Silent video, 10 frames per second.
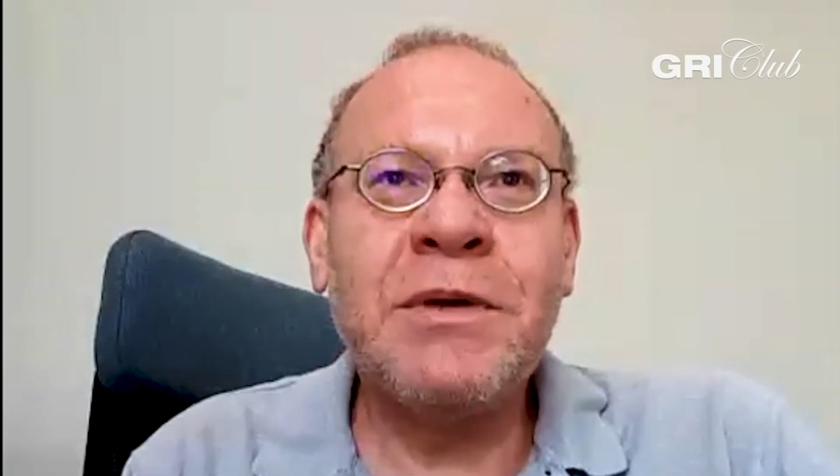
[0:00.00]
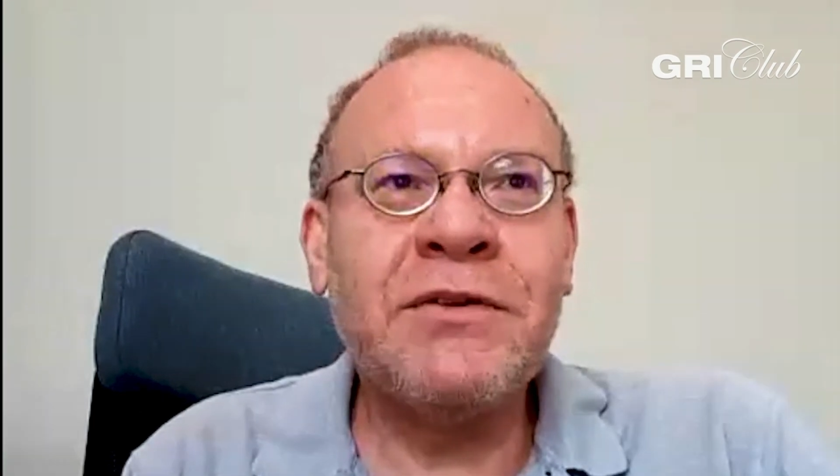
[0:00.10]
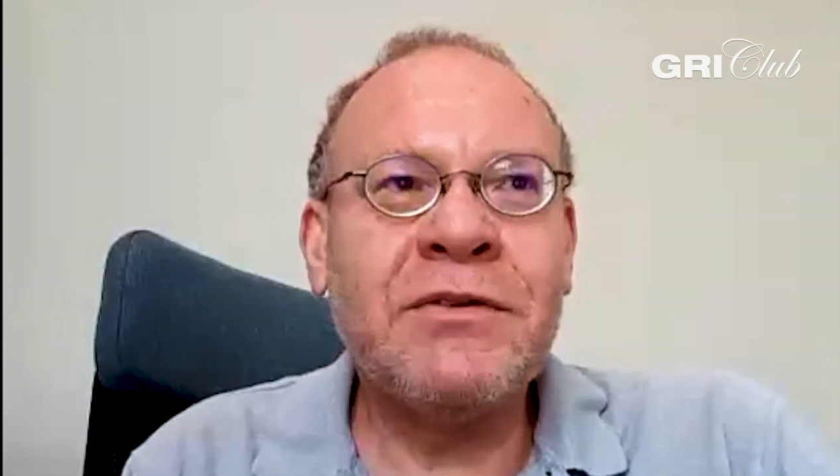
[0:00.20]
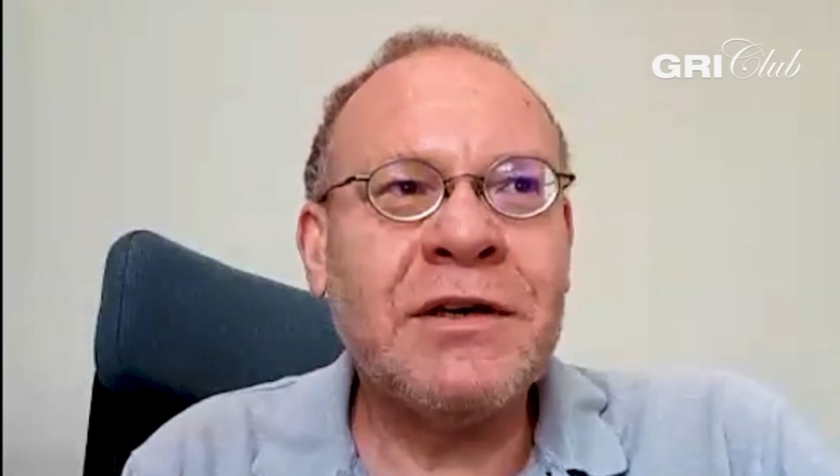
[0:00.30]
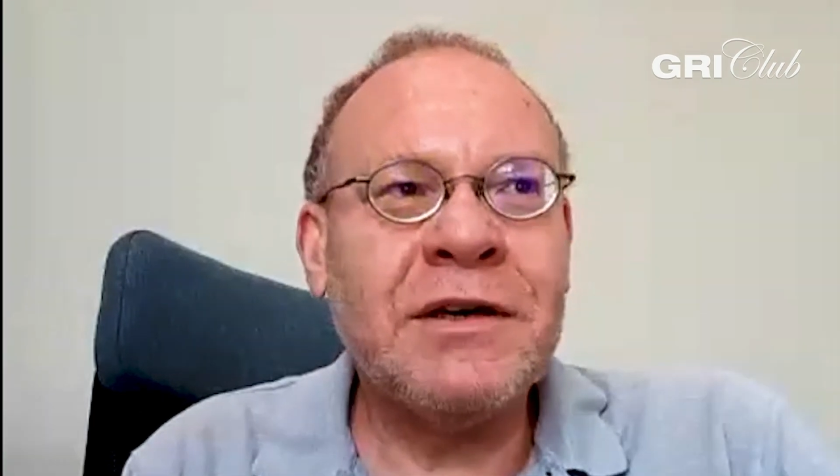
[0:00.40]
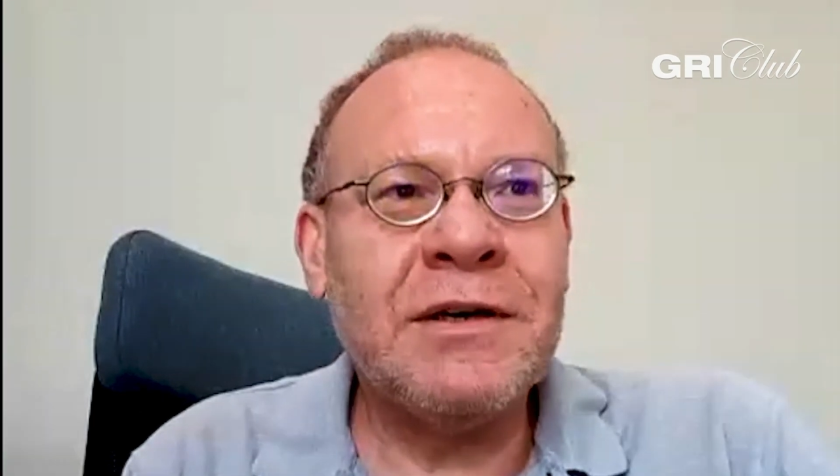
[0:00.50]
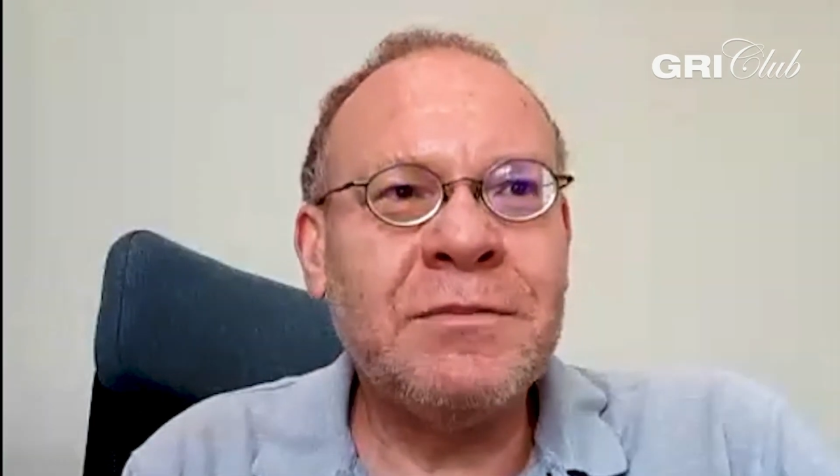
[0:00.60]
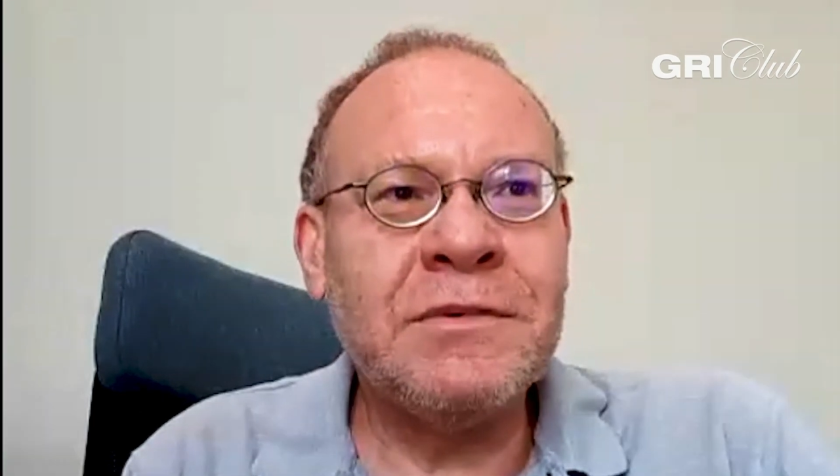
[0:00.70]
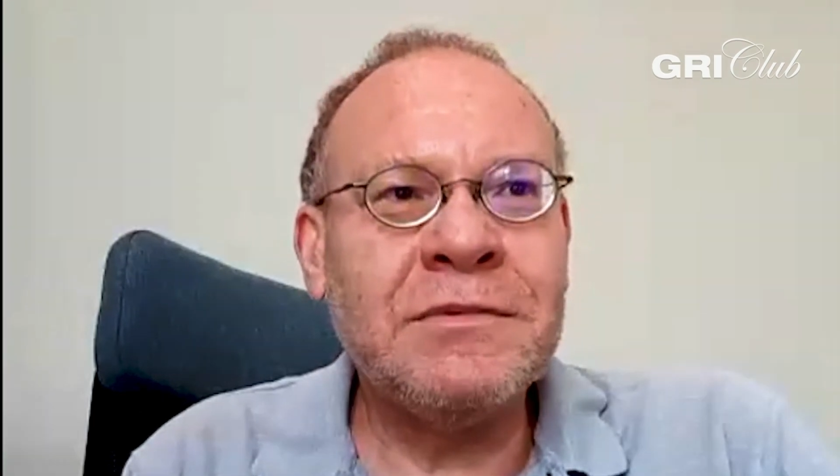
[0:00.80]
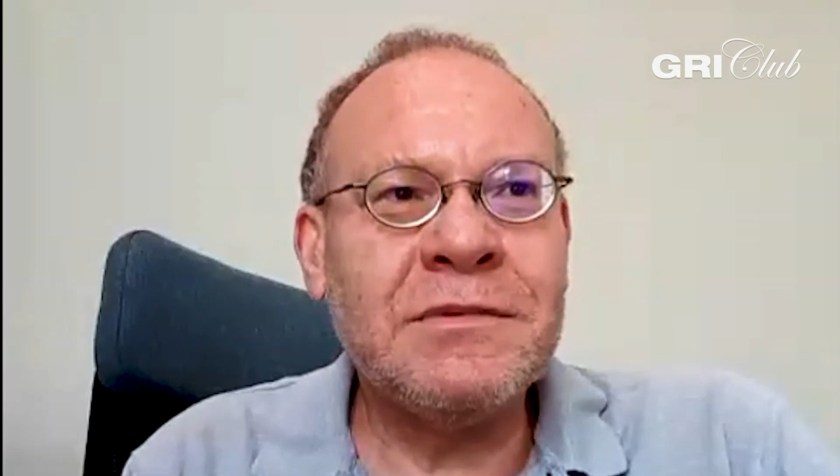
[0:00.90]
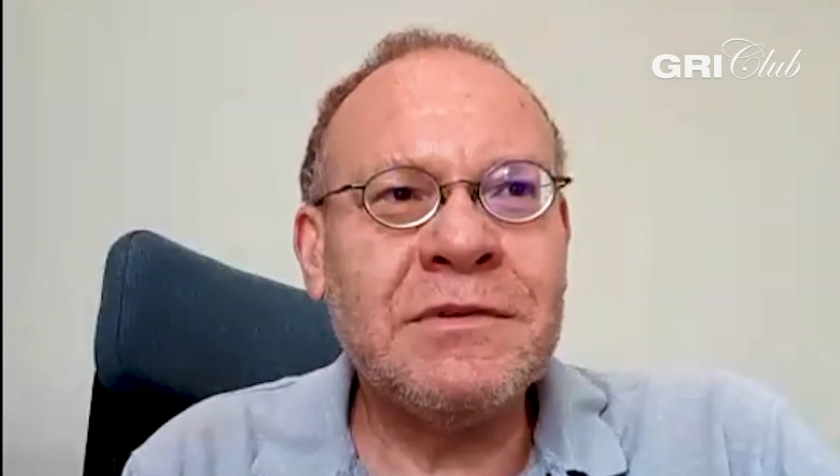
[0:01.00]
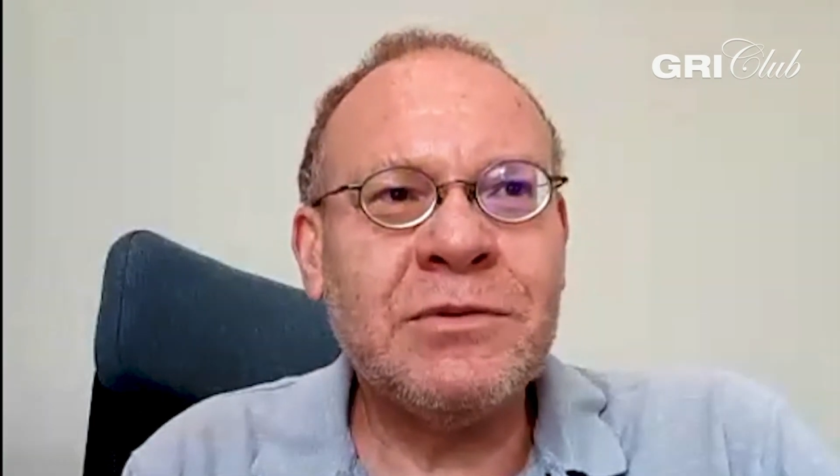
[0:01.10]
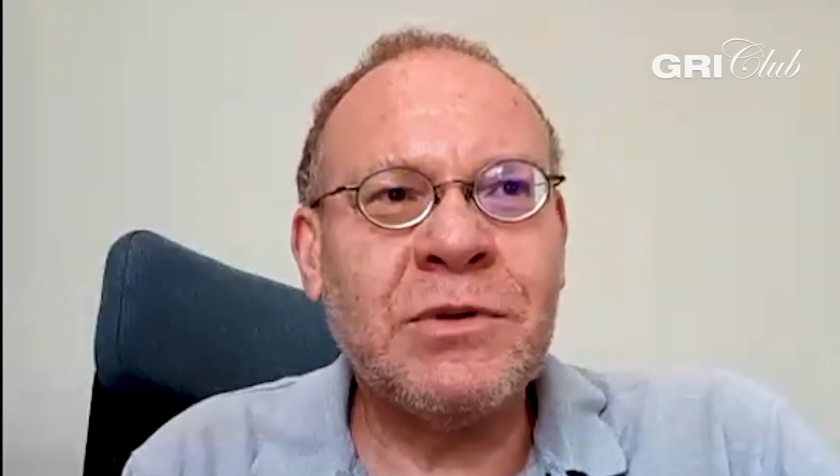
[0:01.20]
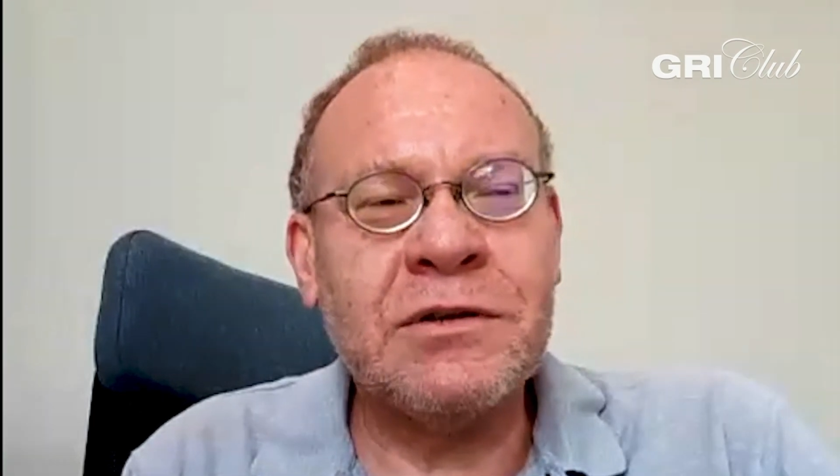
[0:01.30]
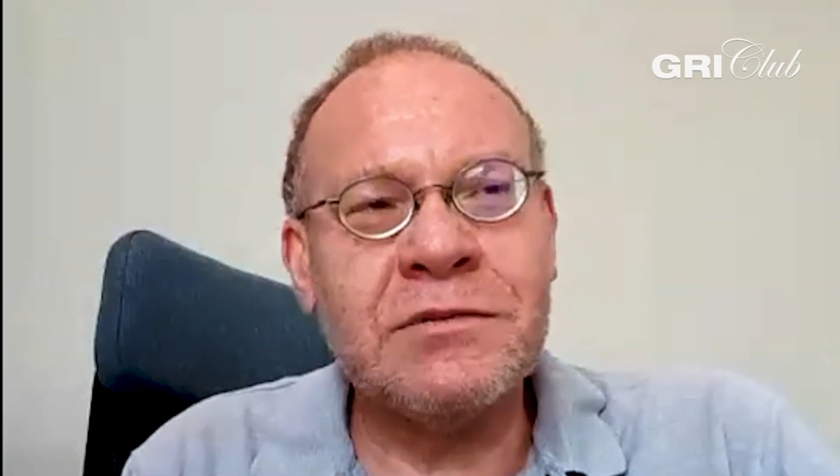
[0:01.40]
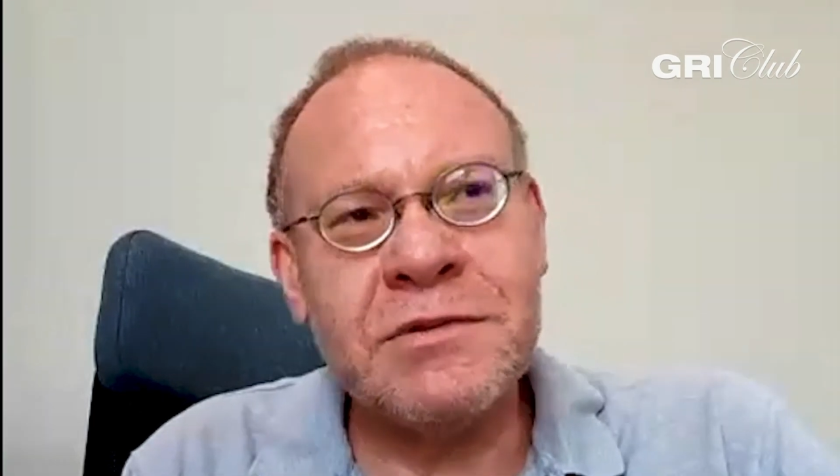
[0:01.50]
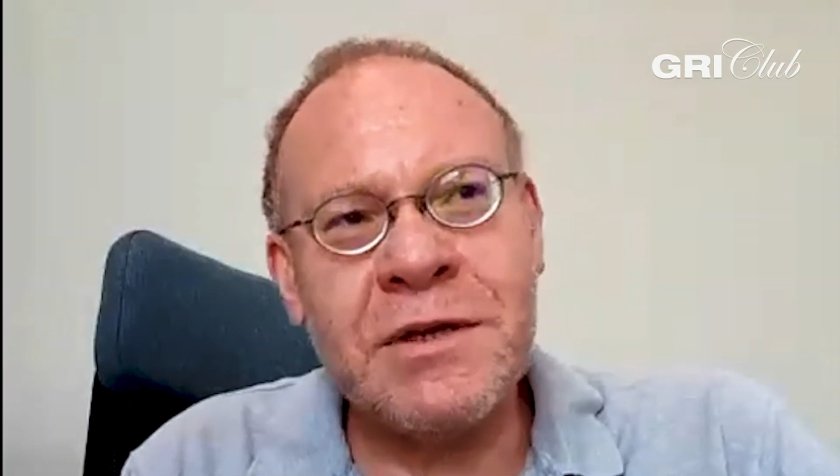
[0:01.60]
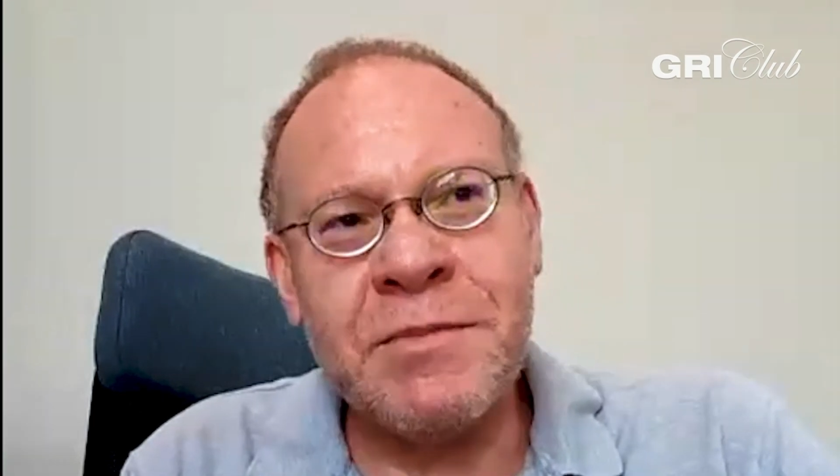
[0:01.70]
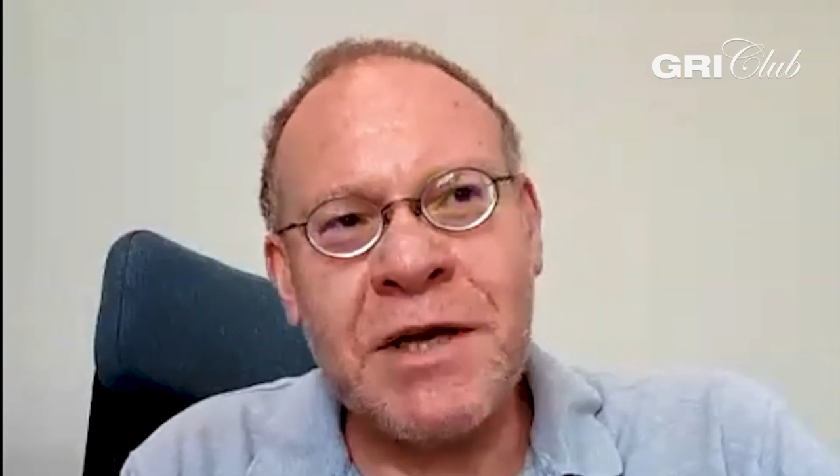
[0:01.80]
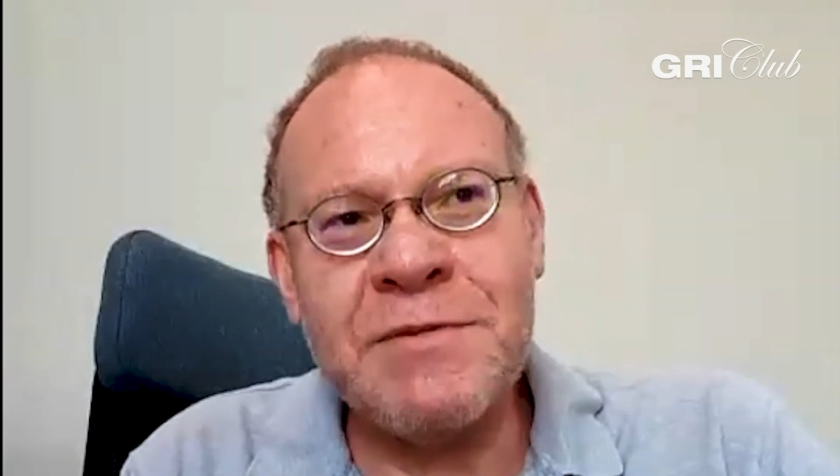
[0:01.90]
bit, or
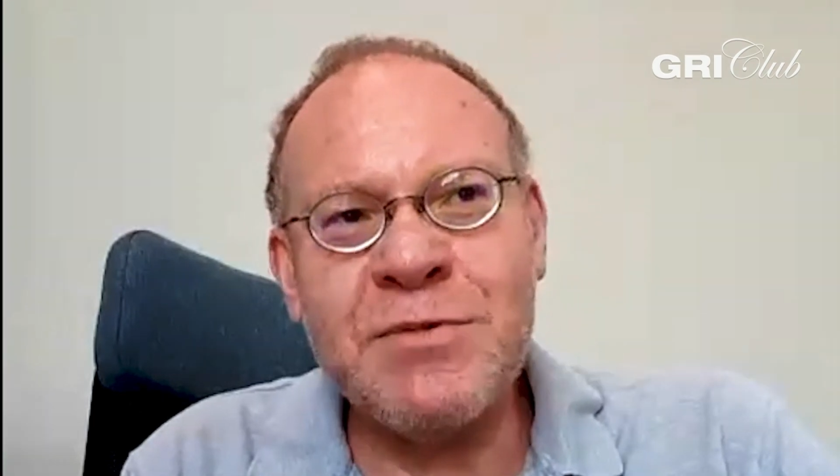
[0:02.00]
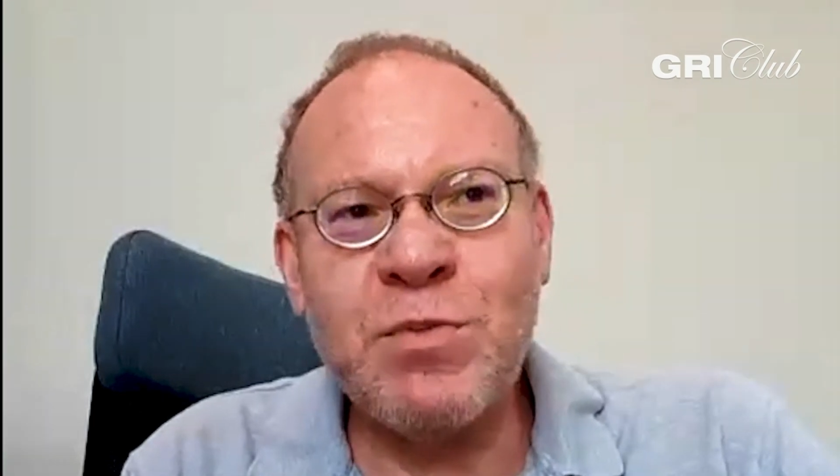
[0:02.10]
sometimes